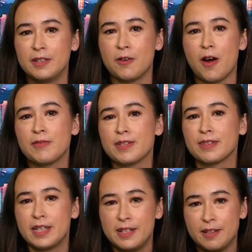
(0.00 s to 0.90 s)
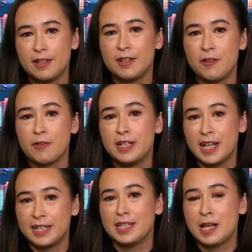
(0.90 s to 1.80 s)
you know, obviously in you know the
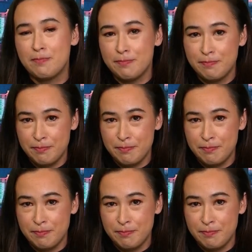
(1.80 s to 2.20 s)
day-to-day